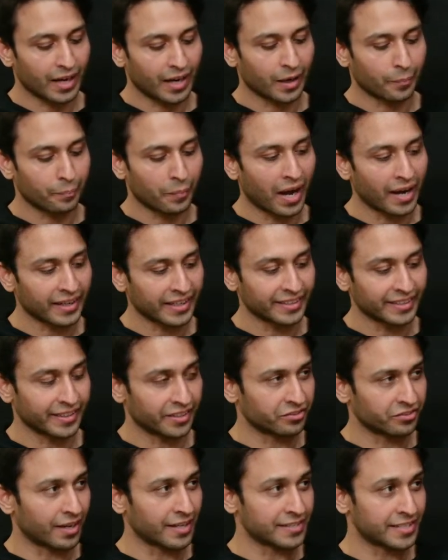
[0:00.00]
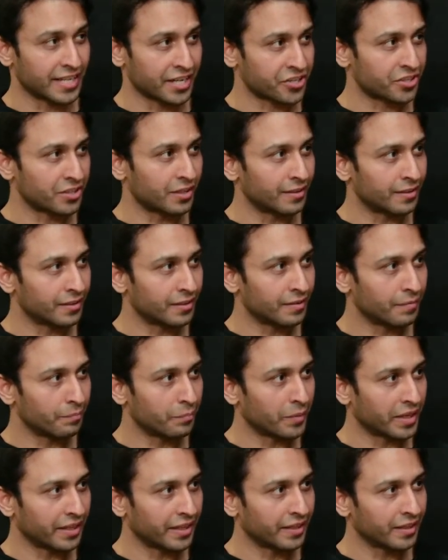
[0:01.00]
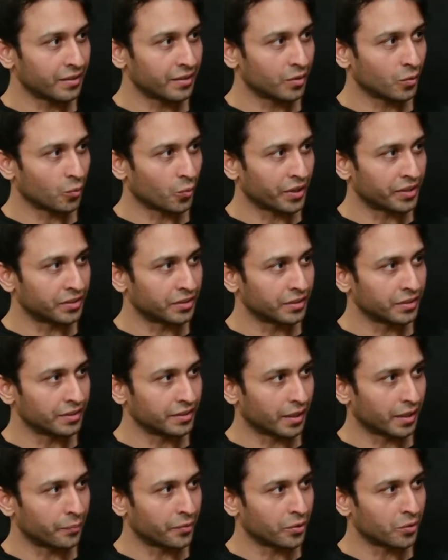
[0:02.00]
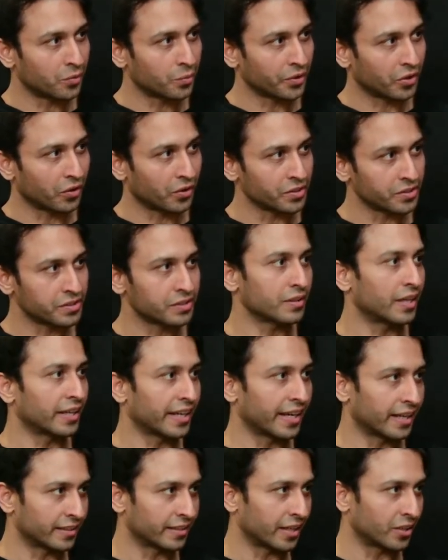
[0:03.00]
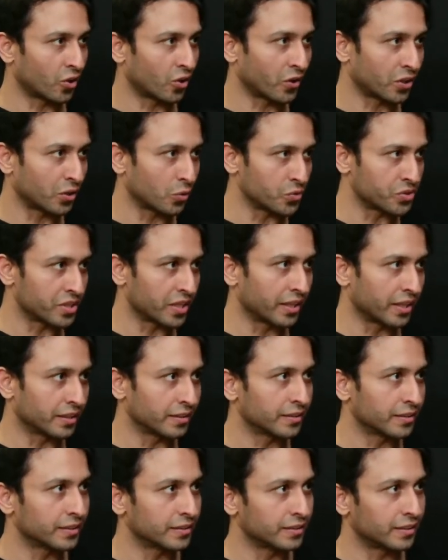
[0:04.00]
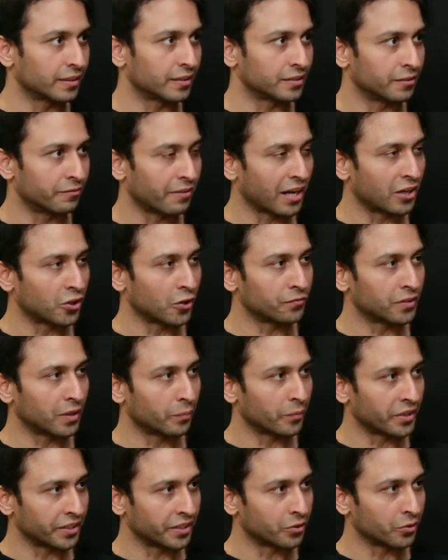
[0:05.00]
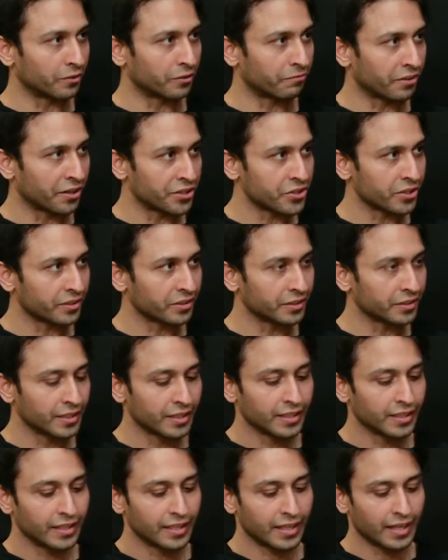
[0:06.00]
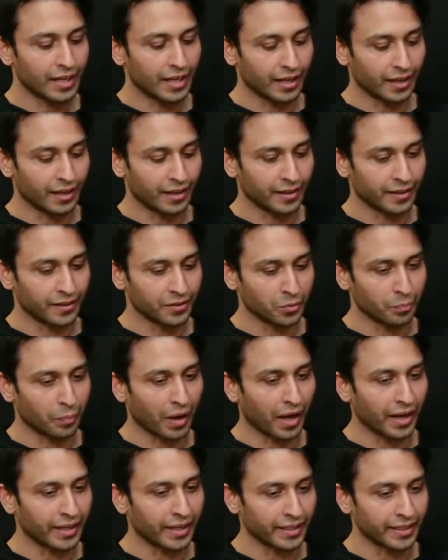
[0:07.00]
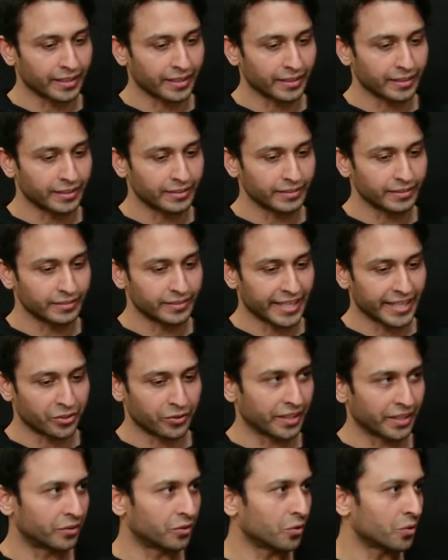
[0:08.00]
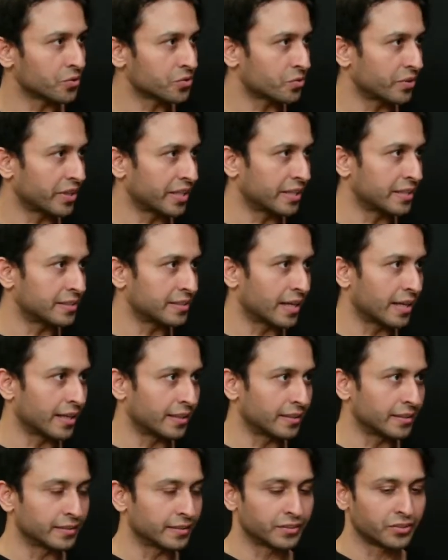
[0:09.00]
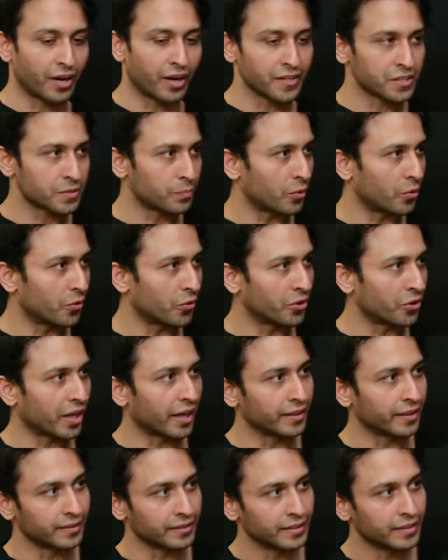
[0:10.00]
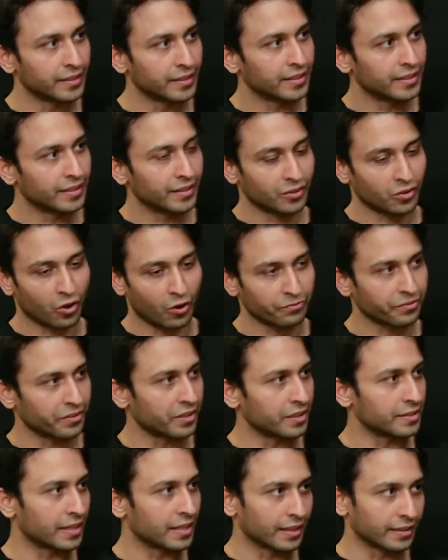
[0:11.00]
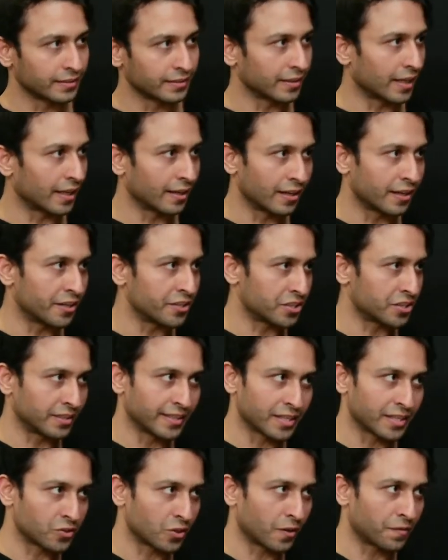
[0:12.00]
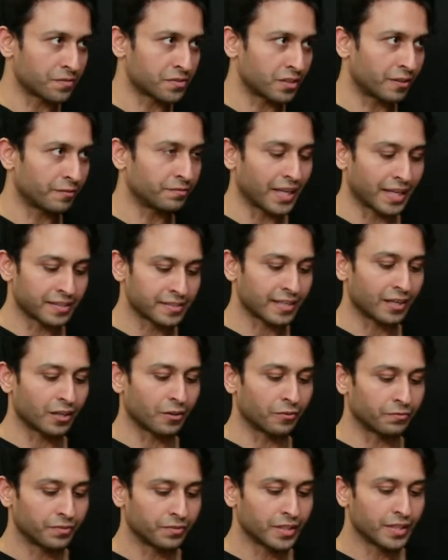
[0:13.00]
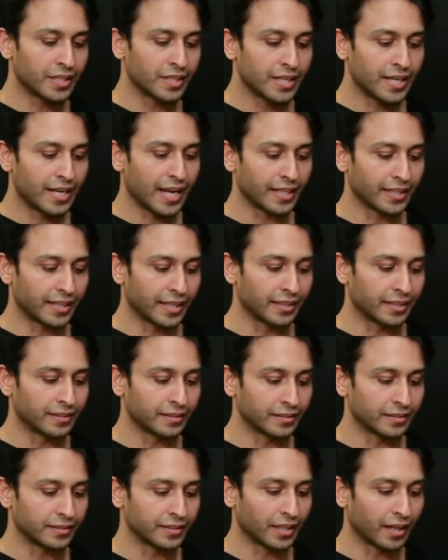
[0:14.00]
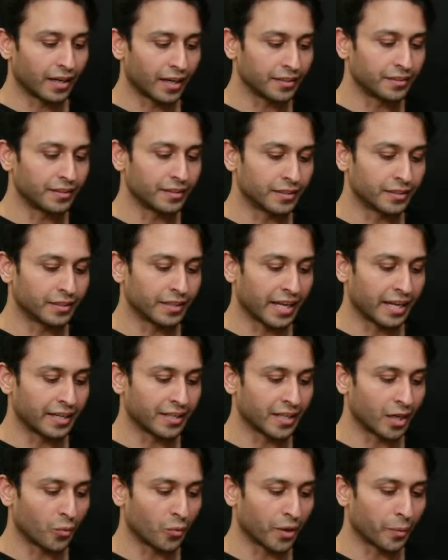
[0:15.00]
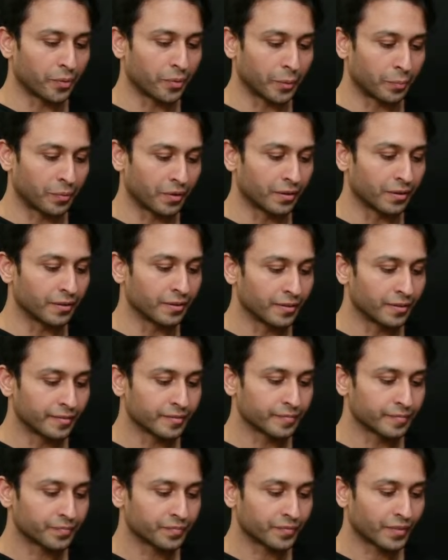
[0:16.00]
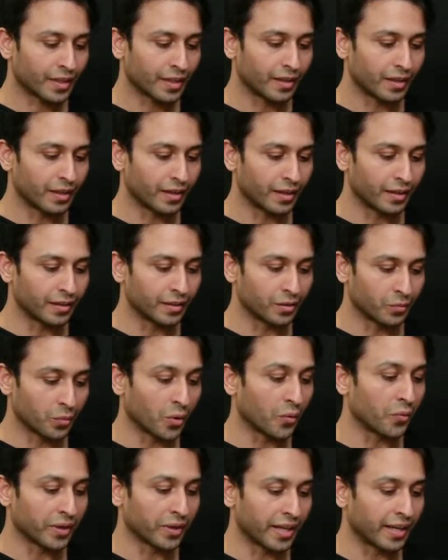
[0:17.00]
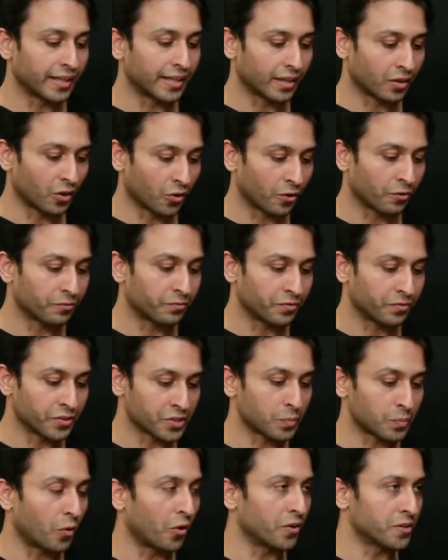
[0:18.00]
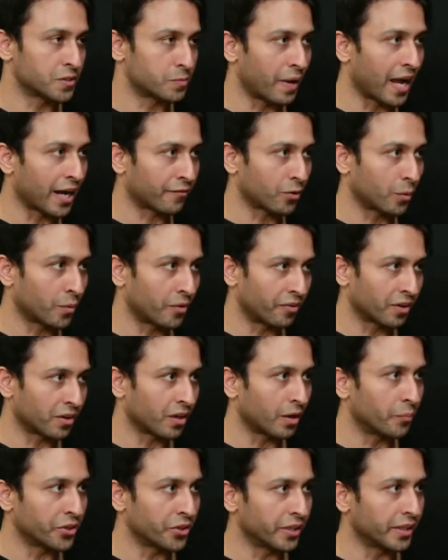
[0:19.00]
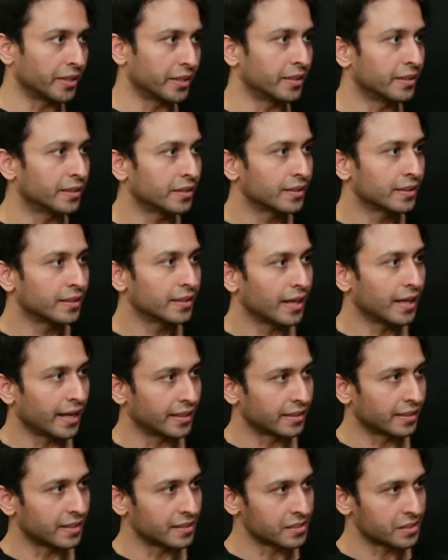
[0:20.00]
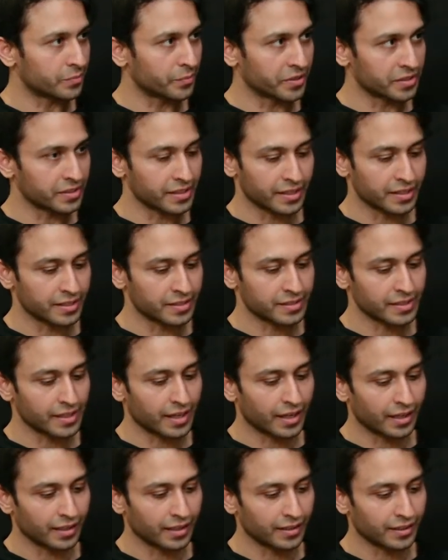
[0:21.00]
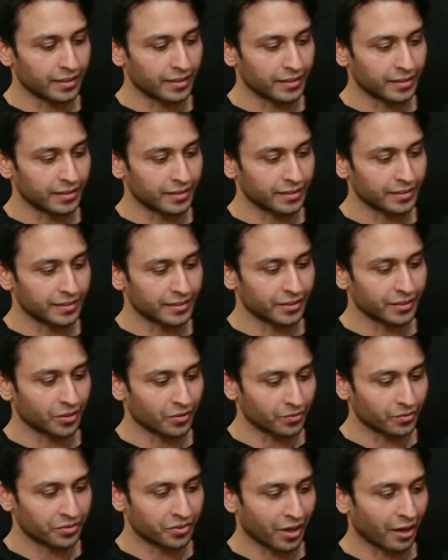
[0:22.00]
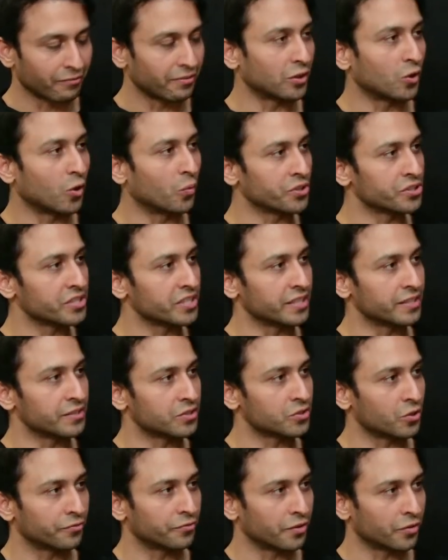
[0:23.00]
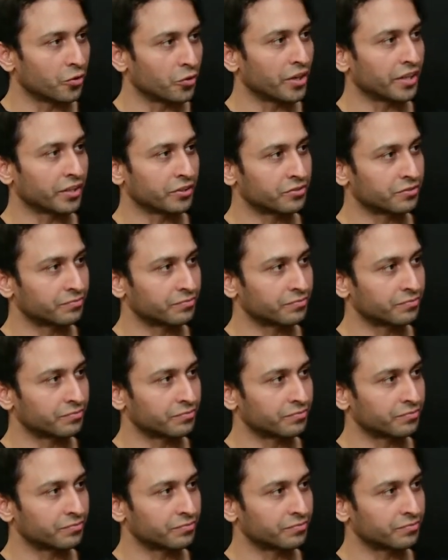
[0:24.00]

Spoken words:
parking their transactional money with Debut because, again, they're not losing the value of their money to inflation to buy day-to-day groceries and transport and coffees and lunch and that sort of stuff. That's kind of, and then the other area where people, where we're getting a lot of response back from our community and customers is, traveling overseas. So if you're